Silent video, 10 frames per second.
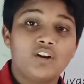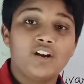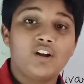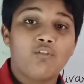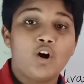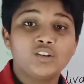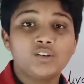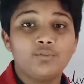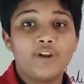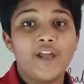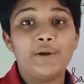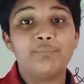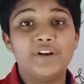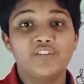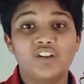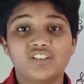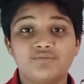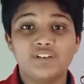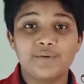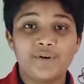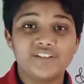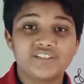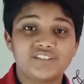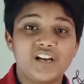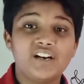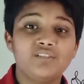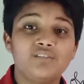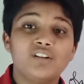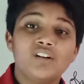in a water we have minerals, vitamins, that